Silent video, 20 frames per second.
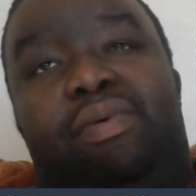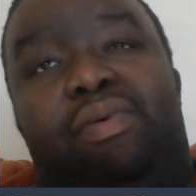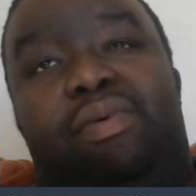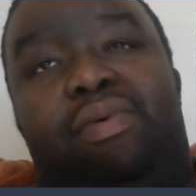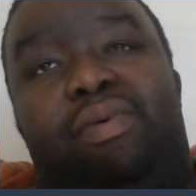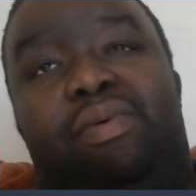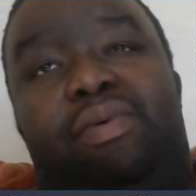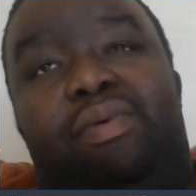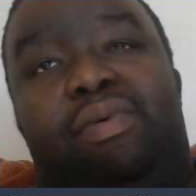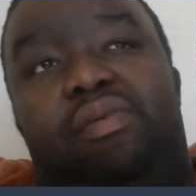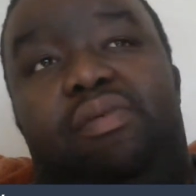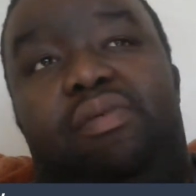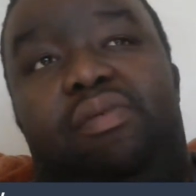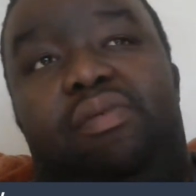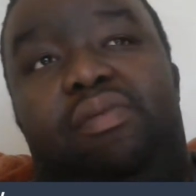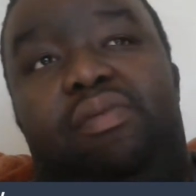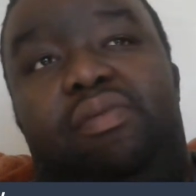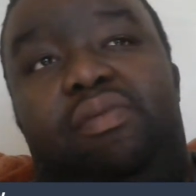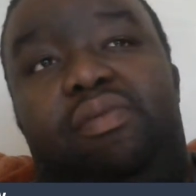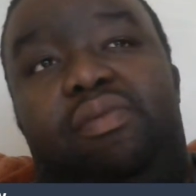
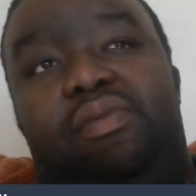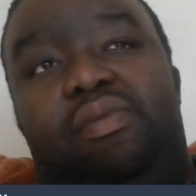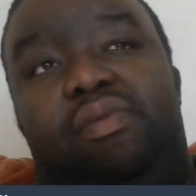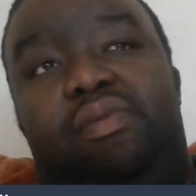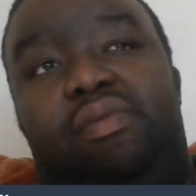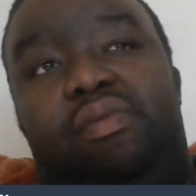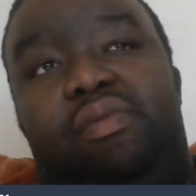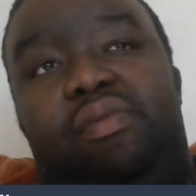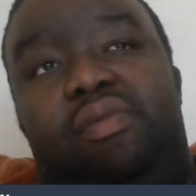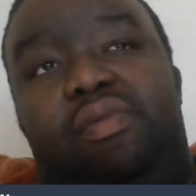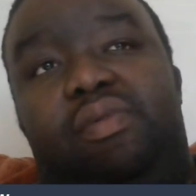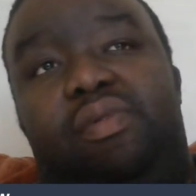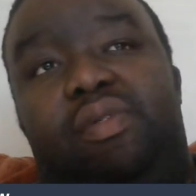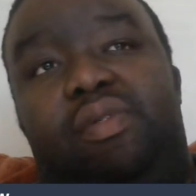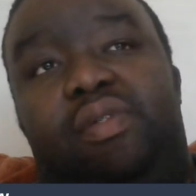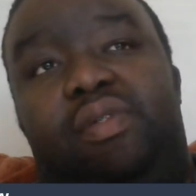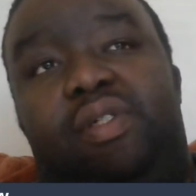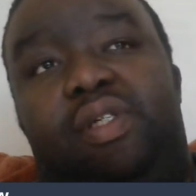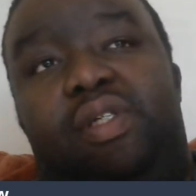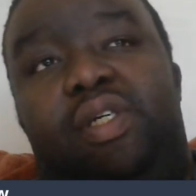Saka and David
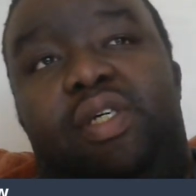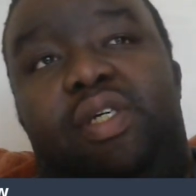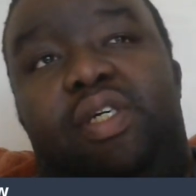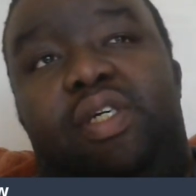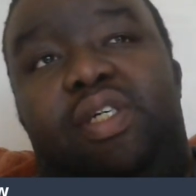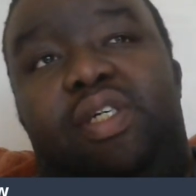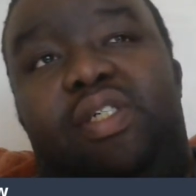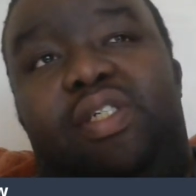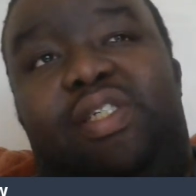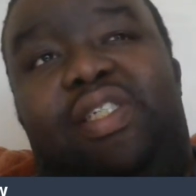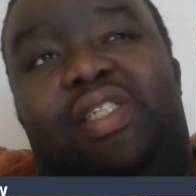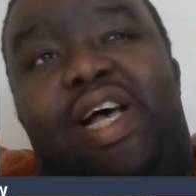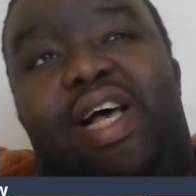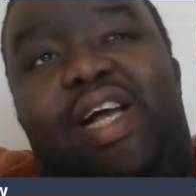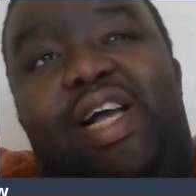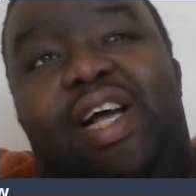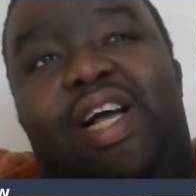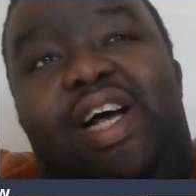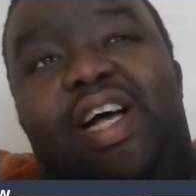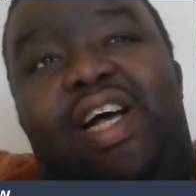Luiz. I'm not
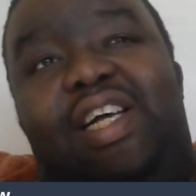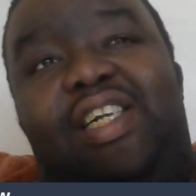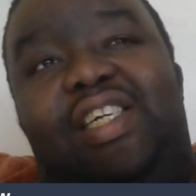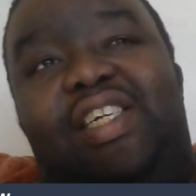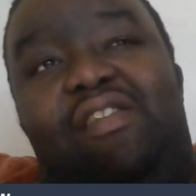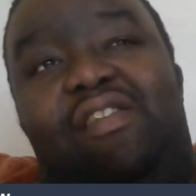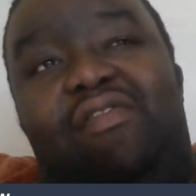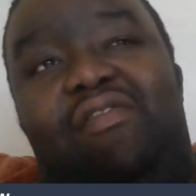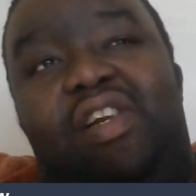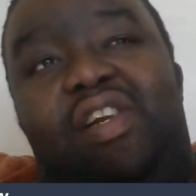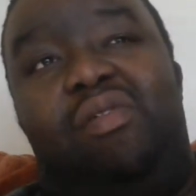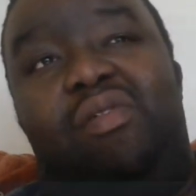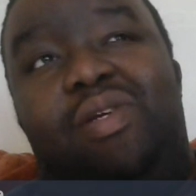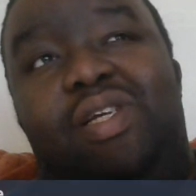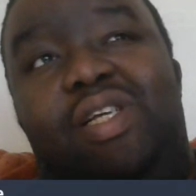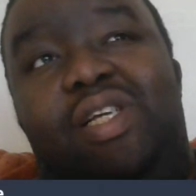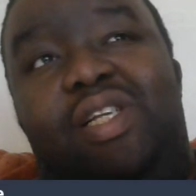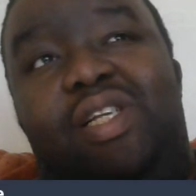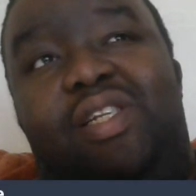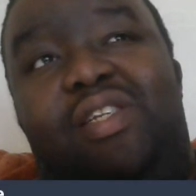sure what that's meant to mean.
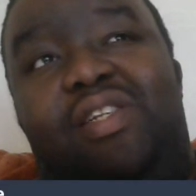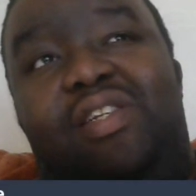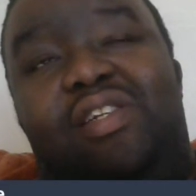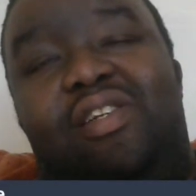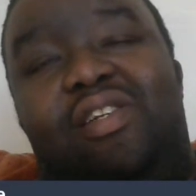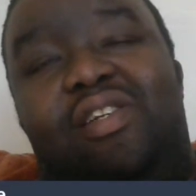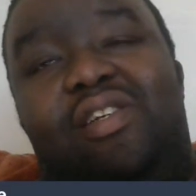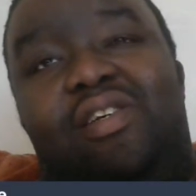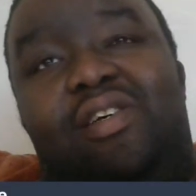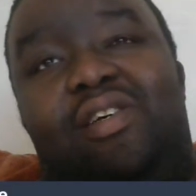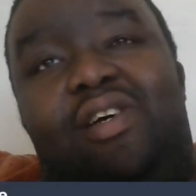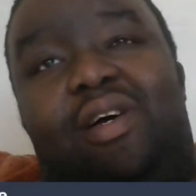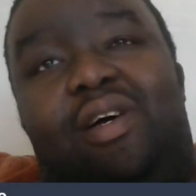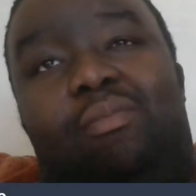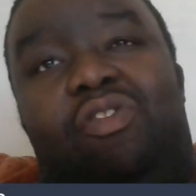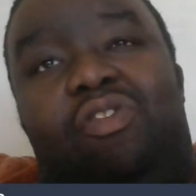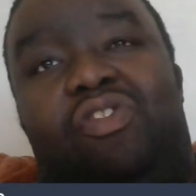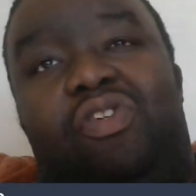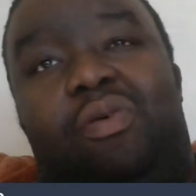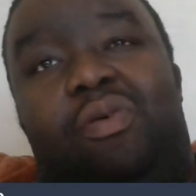Because
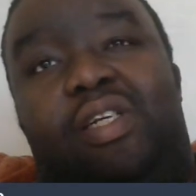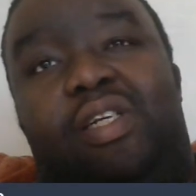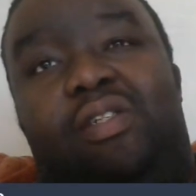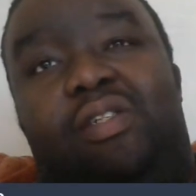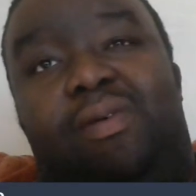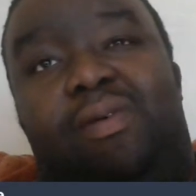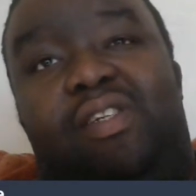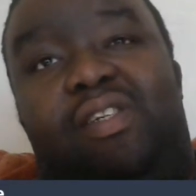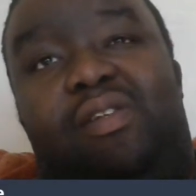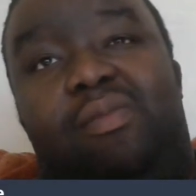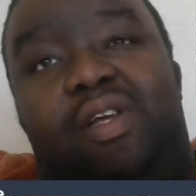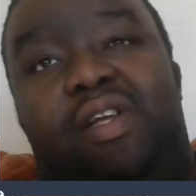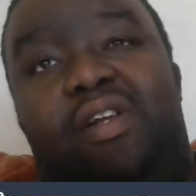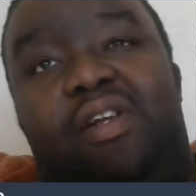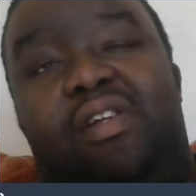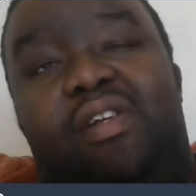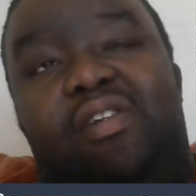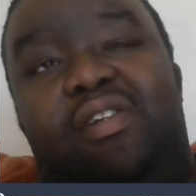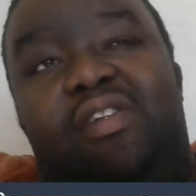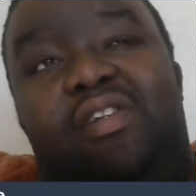Saka ain't in my
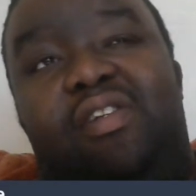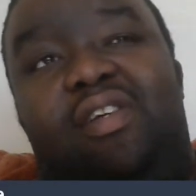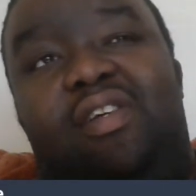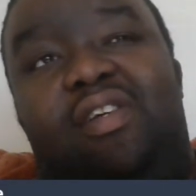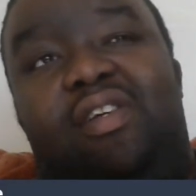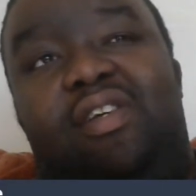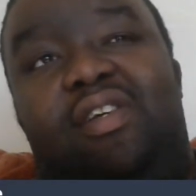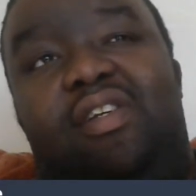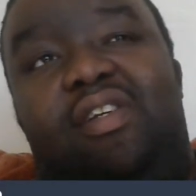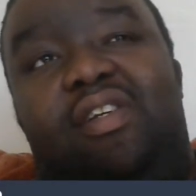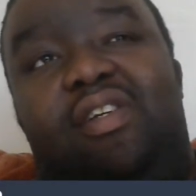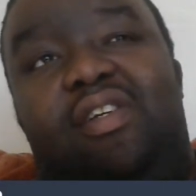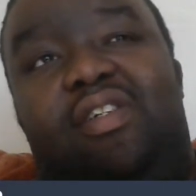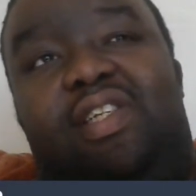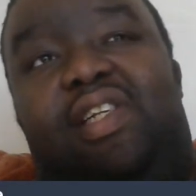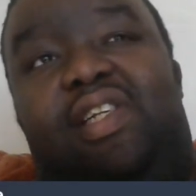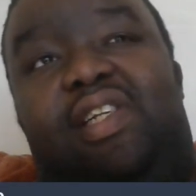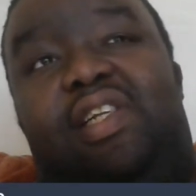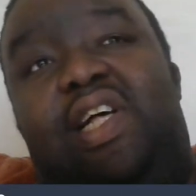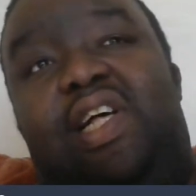team, so I'm not sure
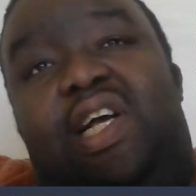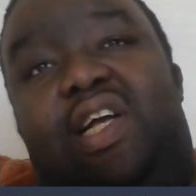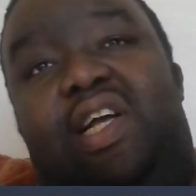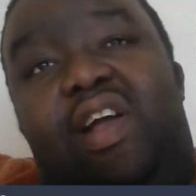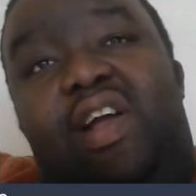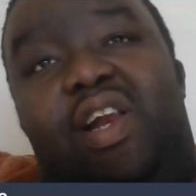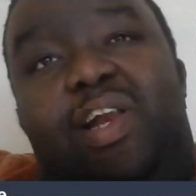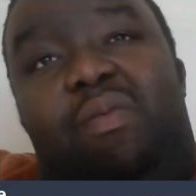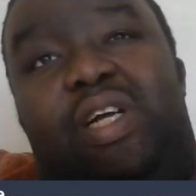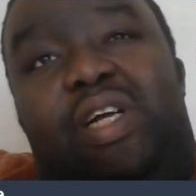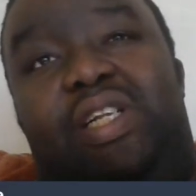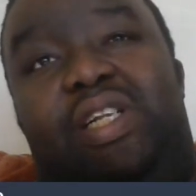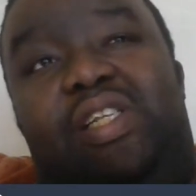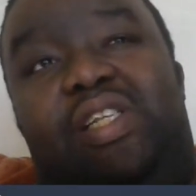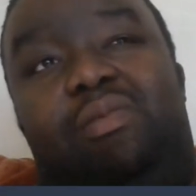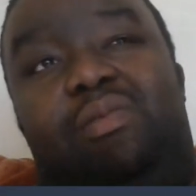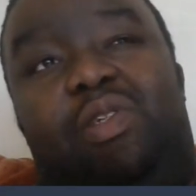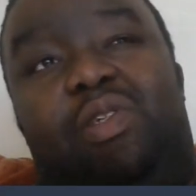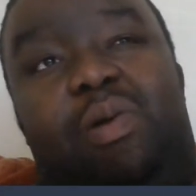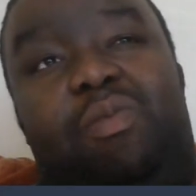what that's meant to mean.